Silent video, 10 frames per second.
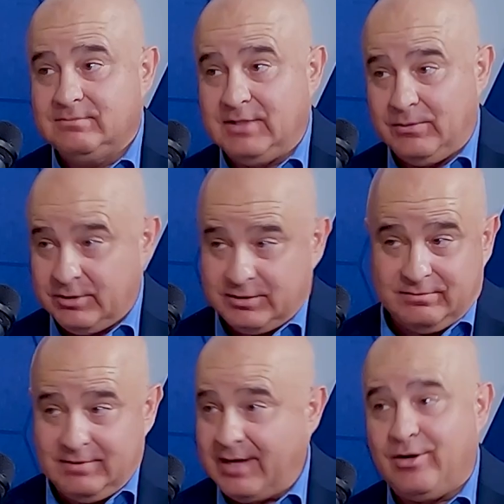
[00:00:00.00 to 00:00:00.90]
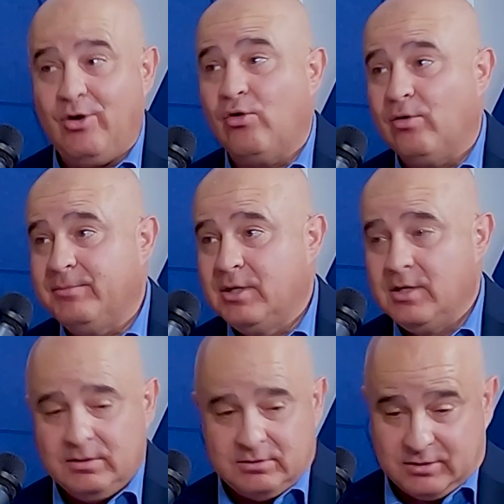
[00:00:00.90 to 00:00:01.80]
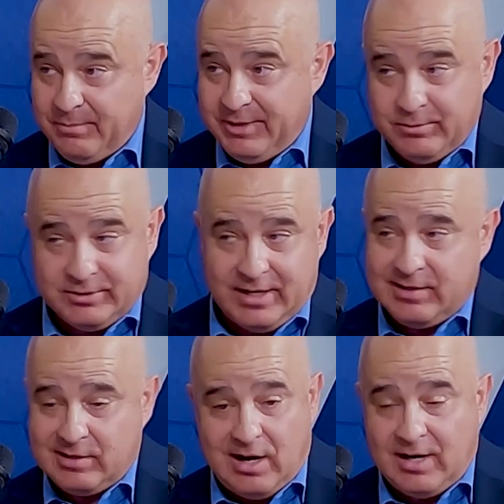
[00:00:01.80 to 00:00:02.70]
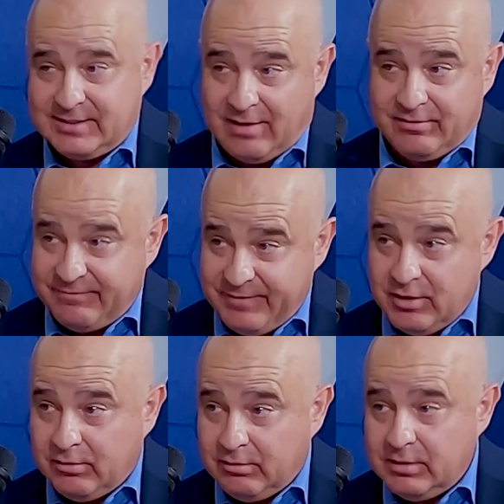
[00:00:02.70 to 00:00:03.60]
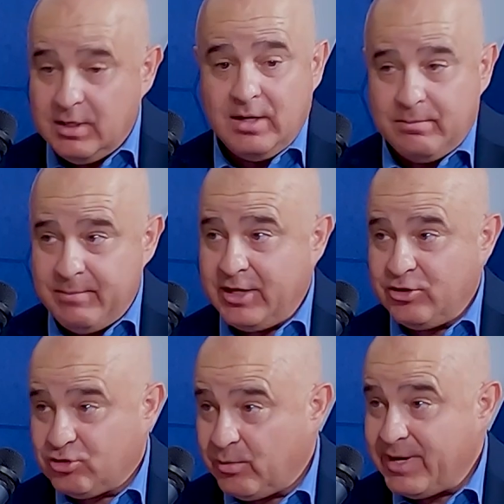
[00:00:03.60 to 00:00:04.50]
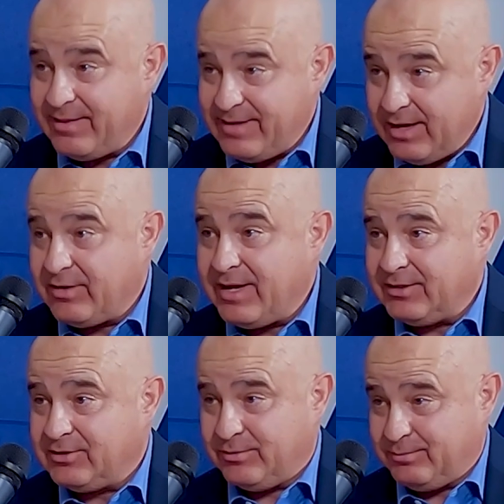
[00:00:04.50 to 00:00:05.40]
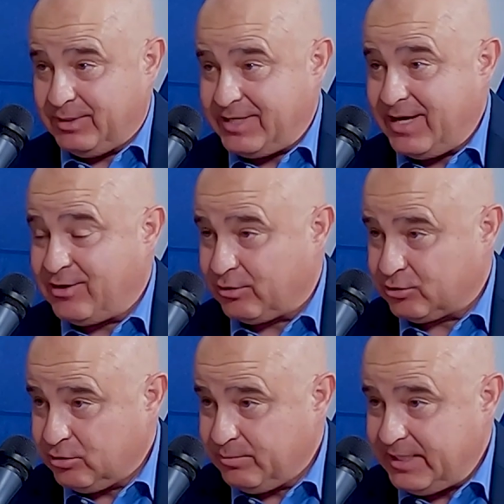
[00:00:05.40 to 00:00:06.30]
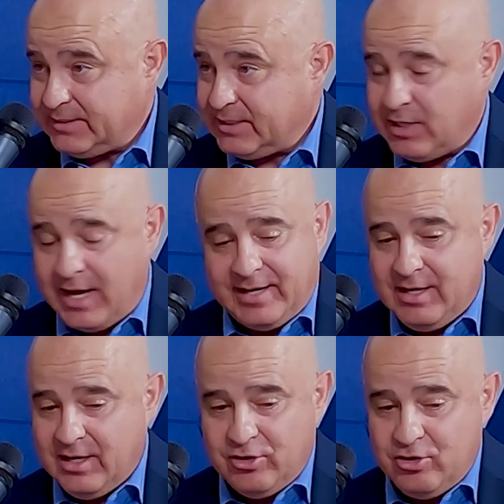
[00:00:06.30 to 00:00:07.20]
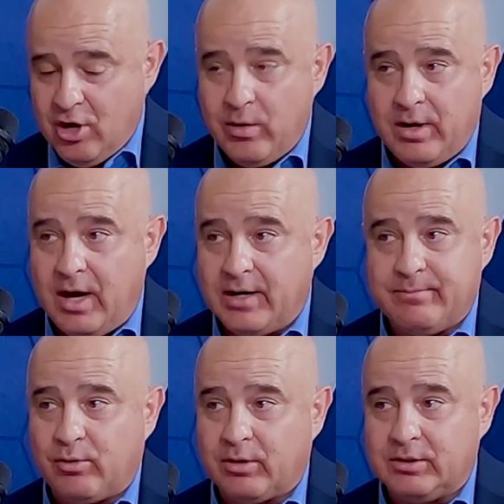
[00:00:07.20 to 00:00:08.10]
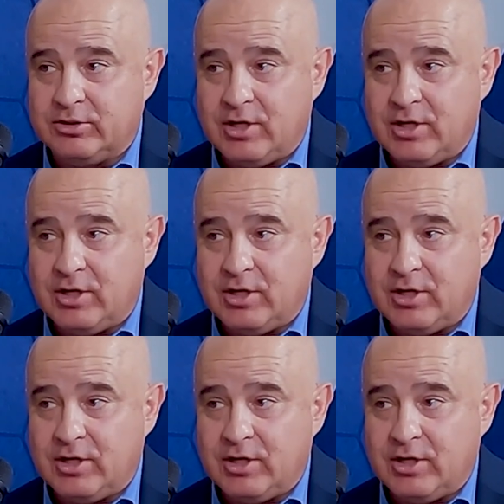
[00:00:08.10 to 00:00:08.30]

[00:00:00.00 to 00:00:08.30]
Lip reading: That was not at home. Mm-hmm. Somebody was at Cox out in the field, making sure we had the internet to attend our Zoom meetings and no unimportant